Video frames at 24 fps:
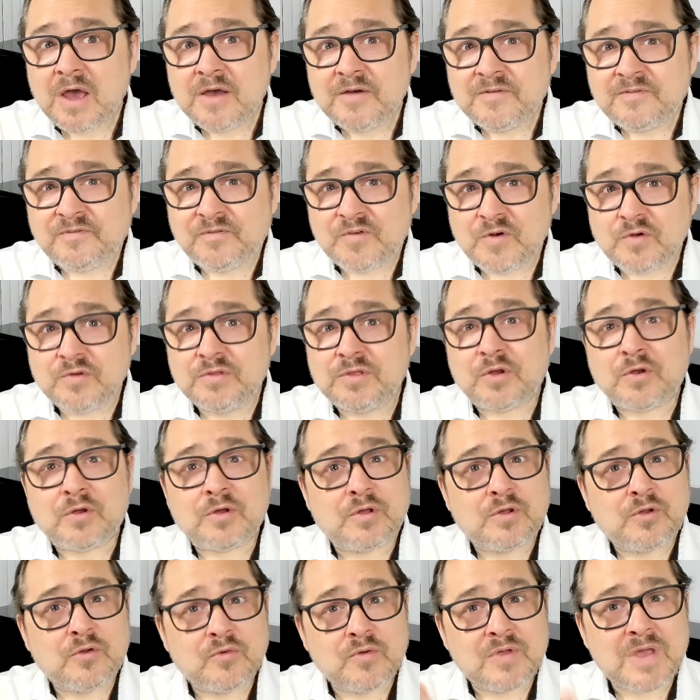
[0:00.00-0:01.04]

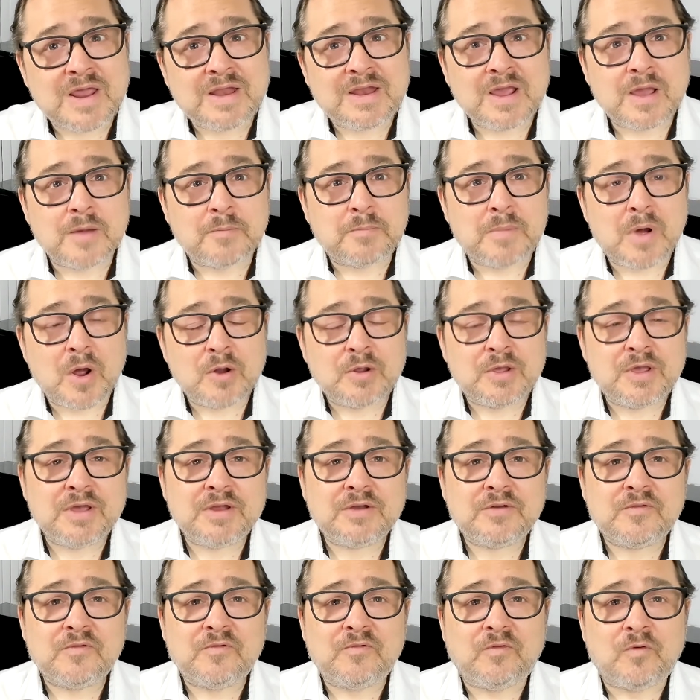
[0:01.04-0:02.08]
Further, creating a
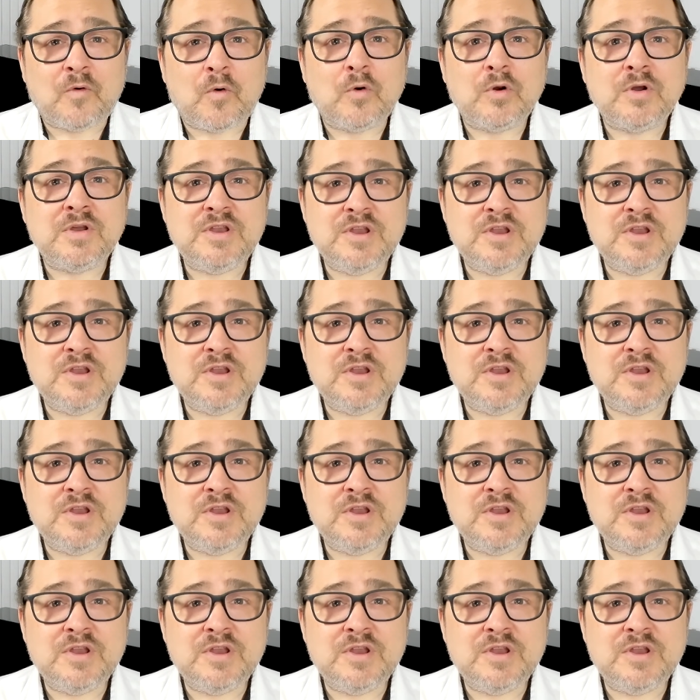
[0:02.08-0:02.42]
market for